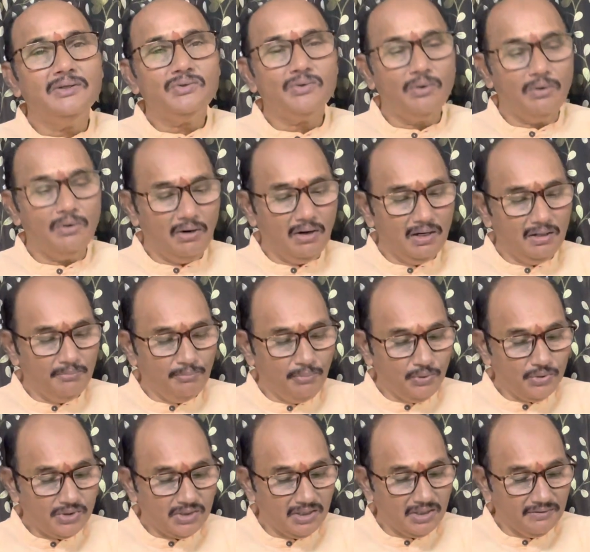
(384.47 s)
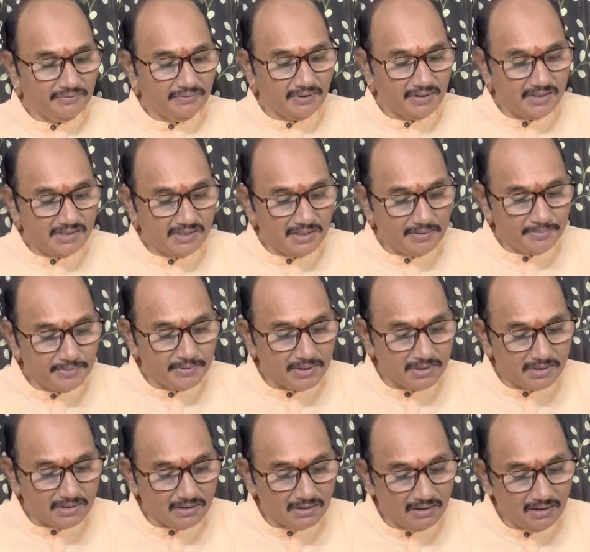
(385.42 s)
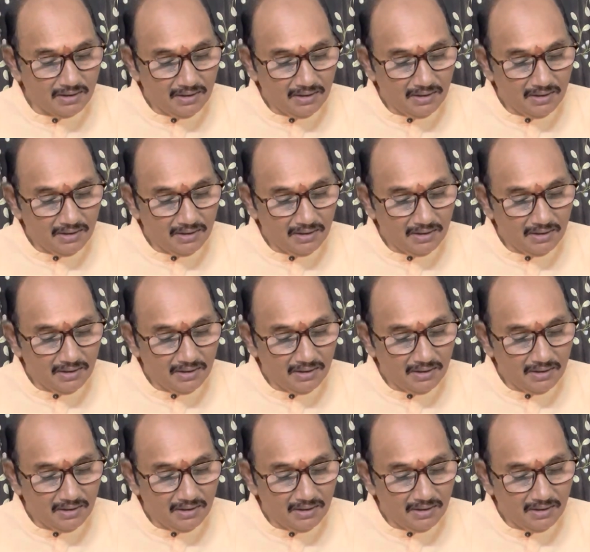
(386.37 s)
so-called post of a receptionist,